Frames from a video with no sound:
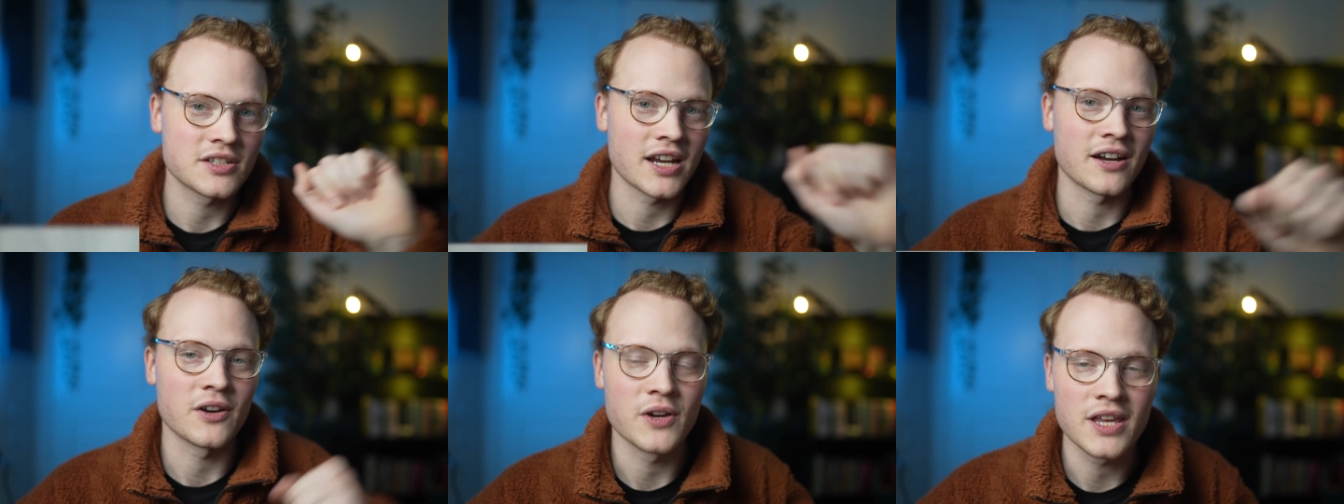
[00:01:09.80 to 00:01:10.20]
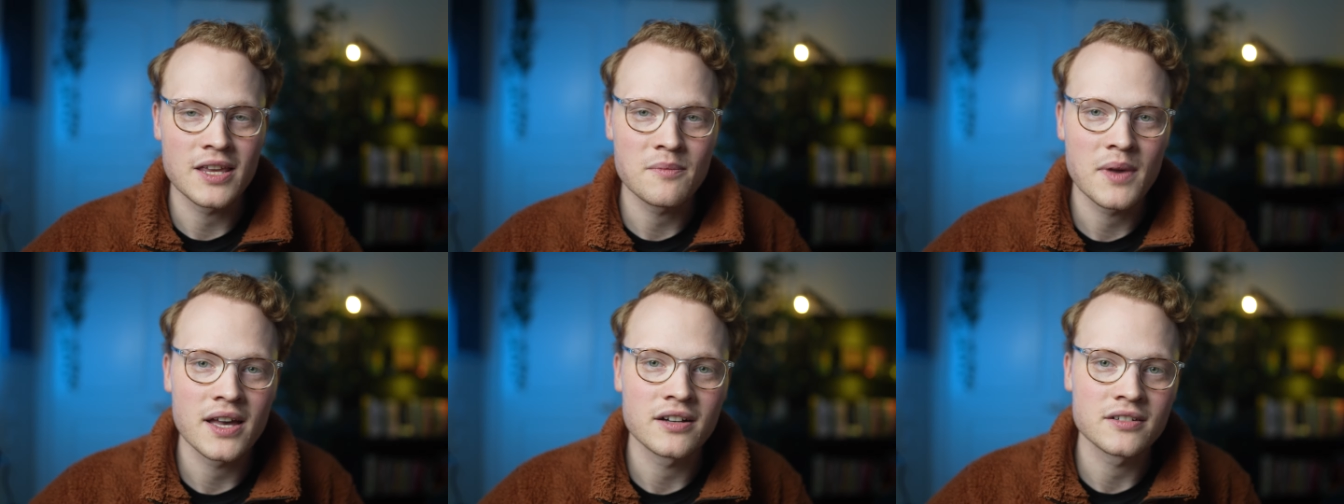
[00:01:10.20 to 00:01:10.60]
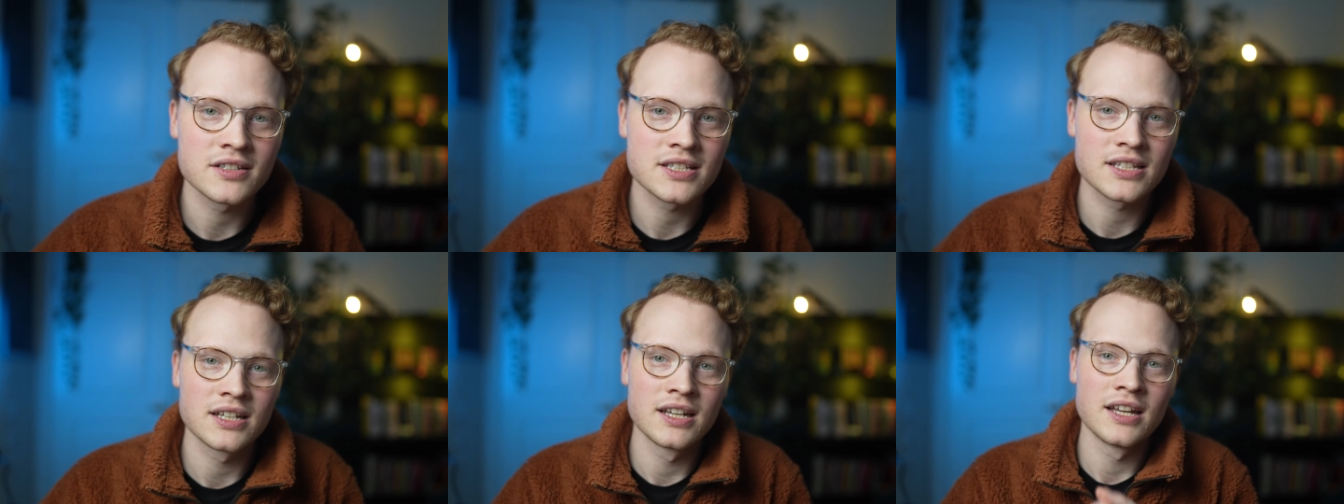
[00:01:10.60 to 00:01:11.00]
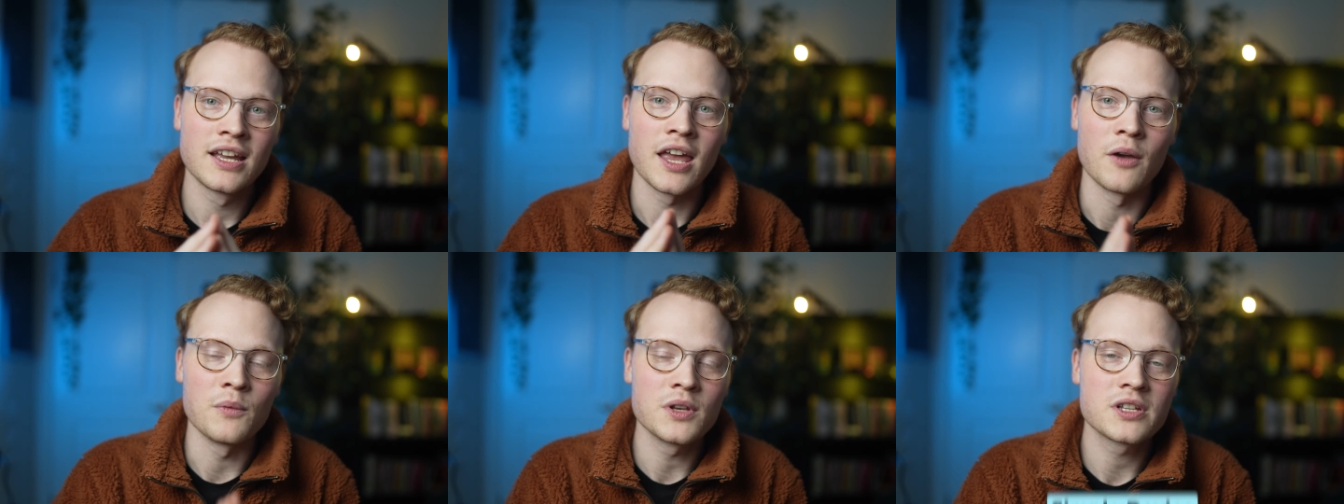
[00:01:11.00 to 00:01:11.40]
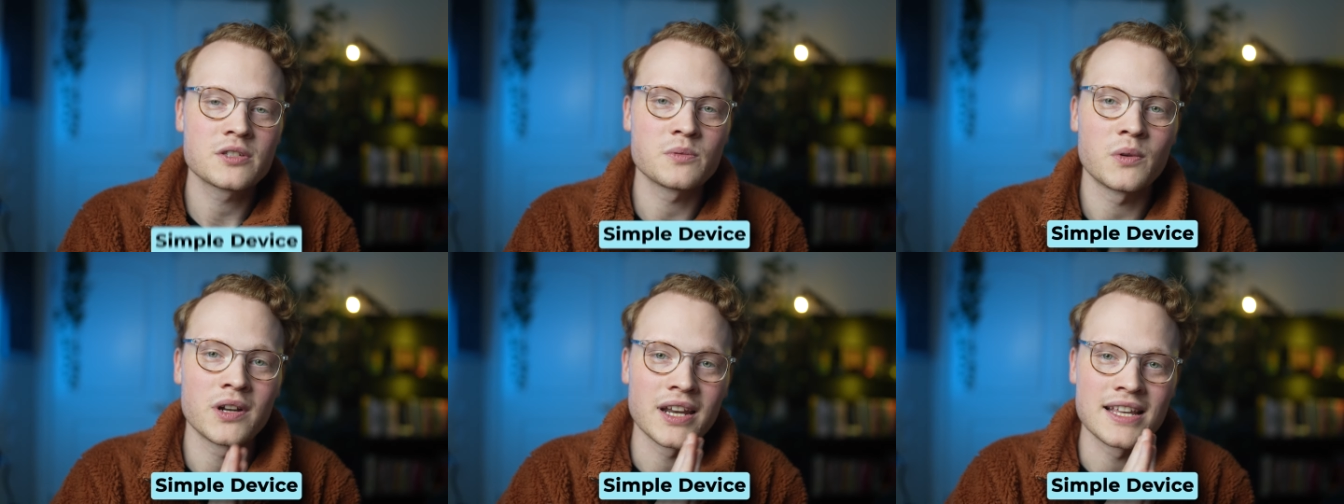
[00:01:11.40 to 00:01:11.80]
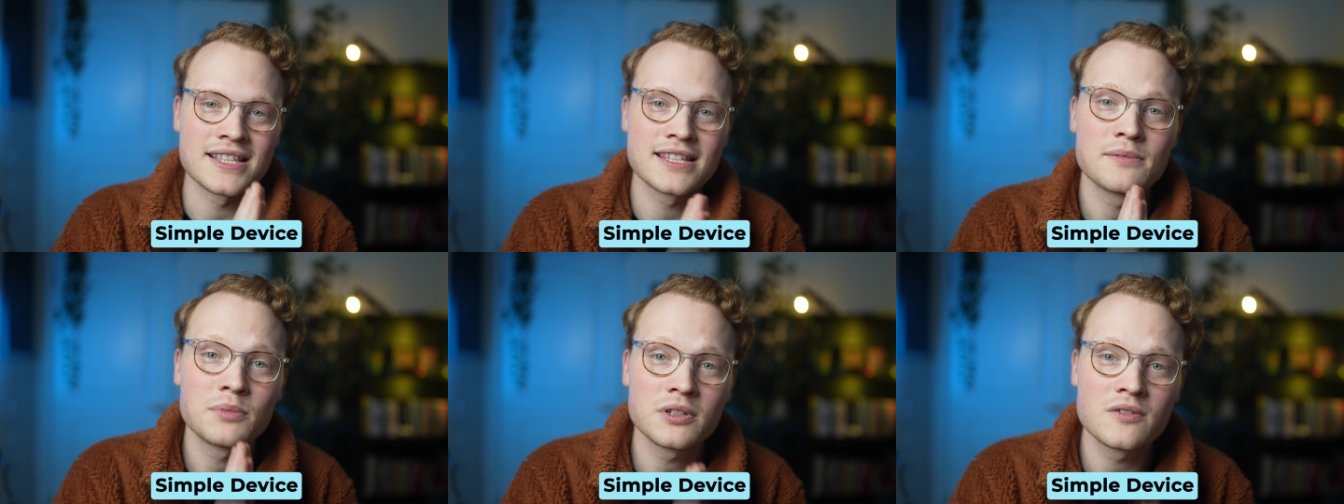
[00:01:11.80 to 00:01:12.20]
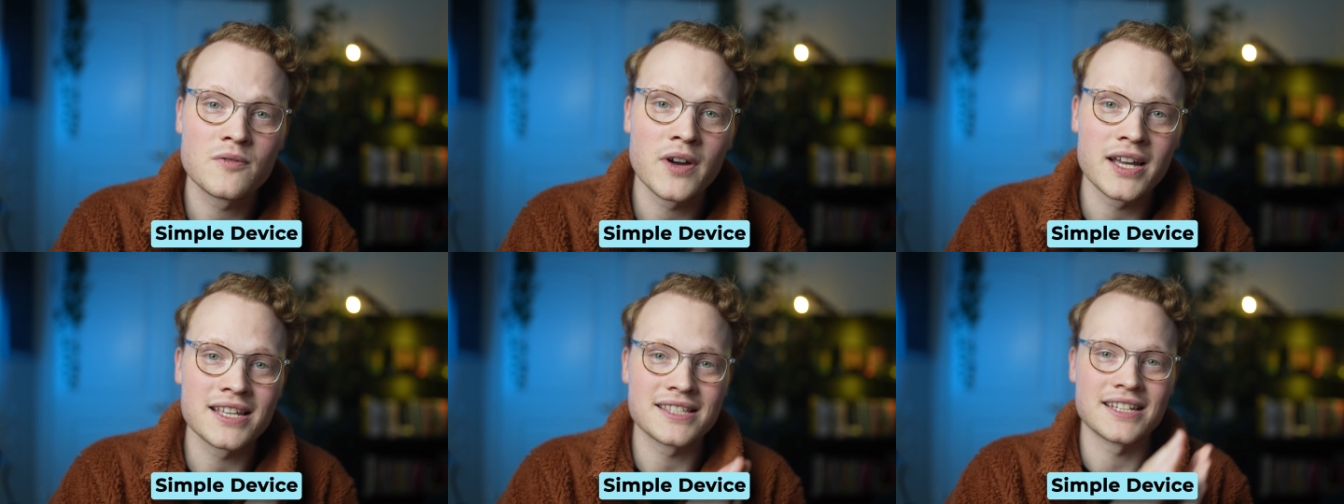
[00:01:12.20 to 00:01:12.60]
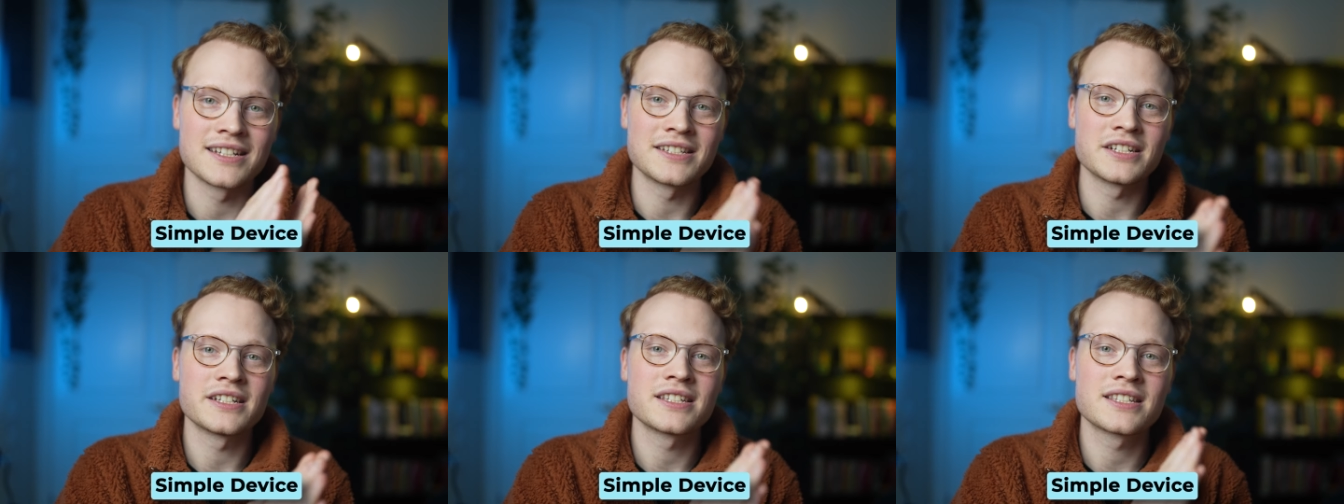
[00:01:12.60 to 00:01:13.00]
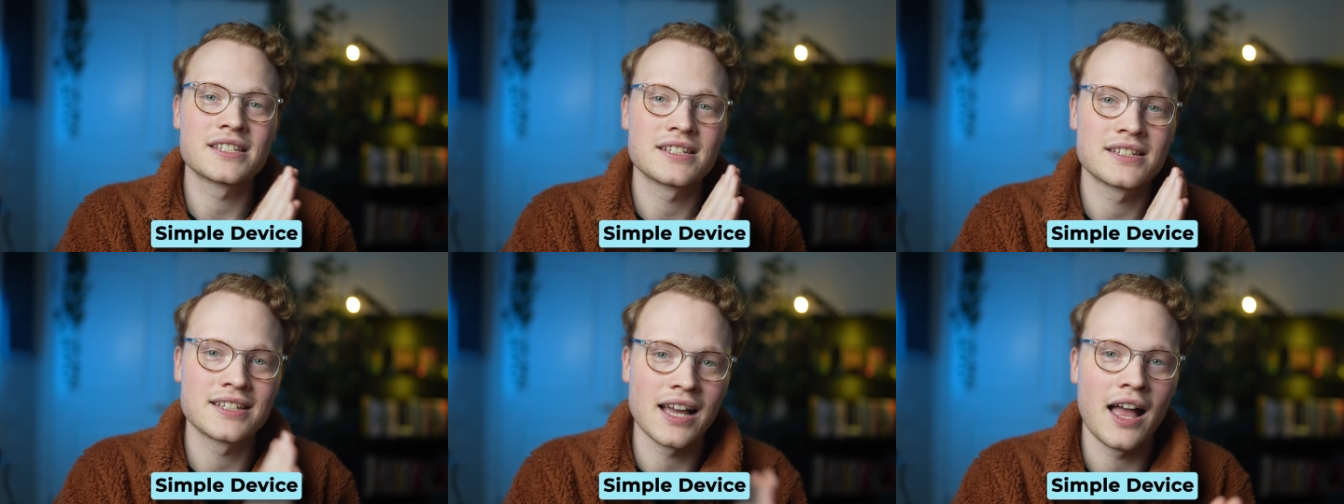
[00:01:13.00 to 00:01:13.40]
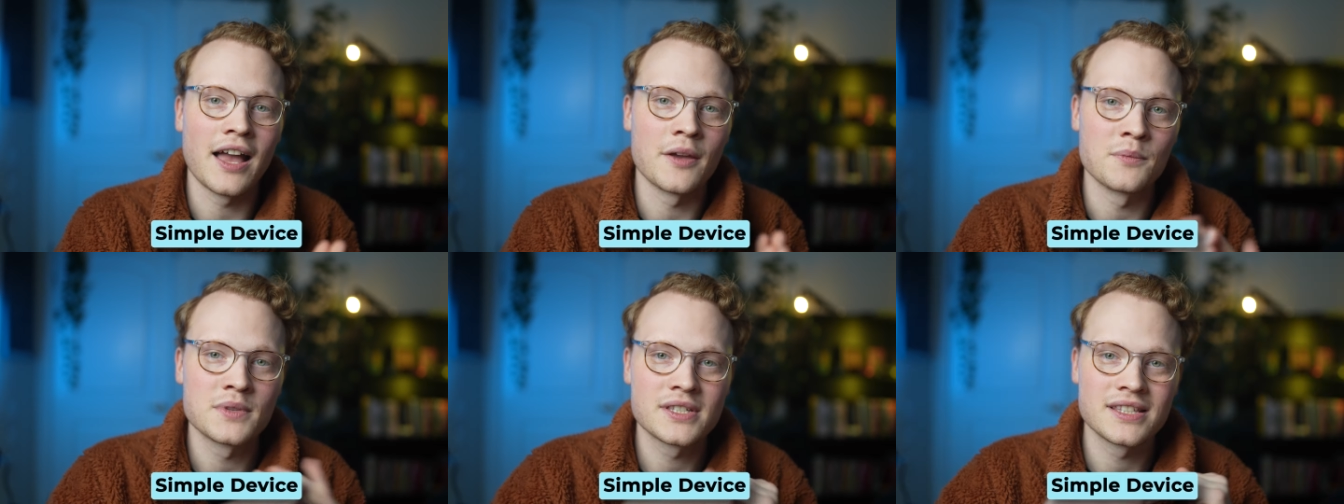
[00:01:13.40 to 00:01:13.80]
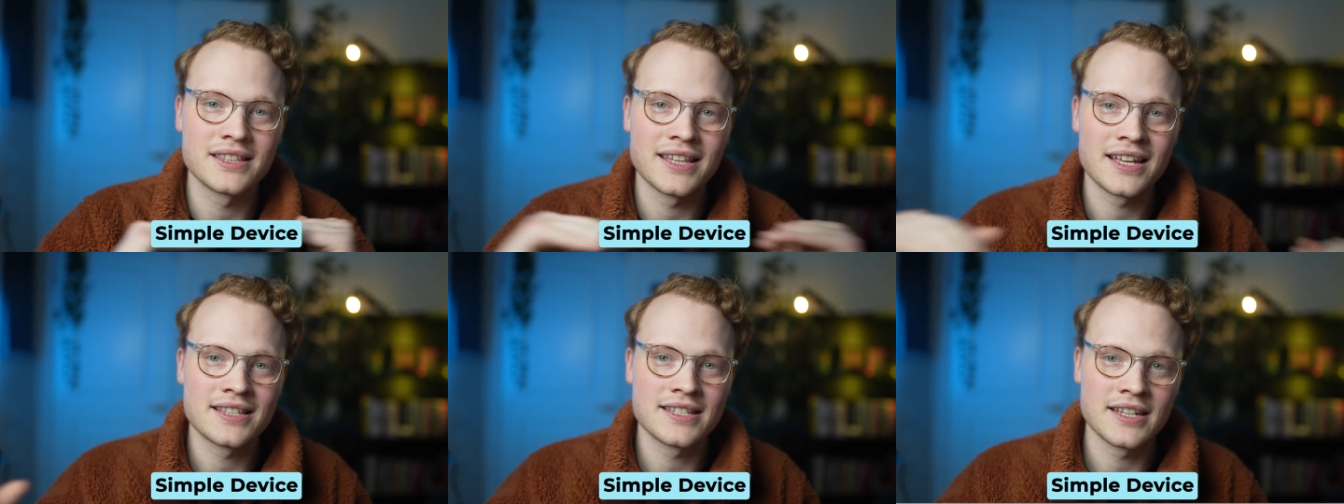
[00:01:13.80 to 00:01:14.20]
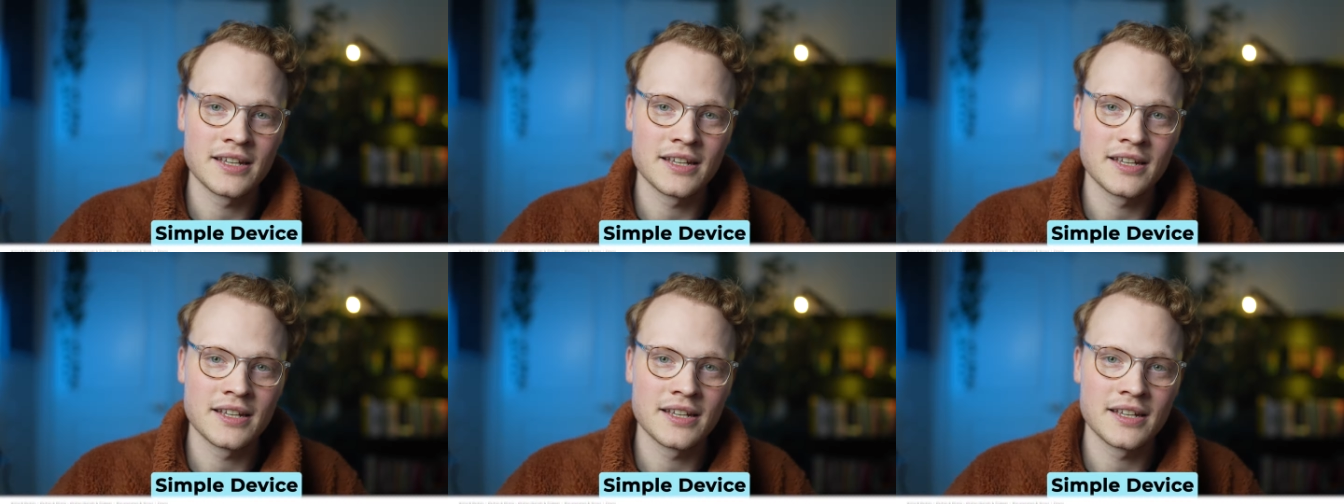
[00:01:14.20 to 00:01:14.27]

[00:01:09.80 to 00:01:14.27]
check our emails, and we just want a simple device that just times. That's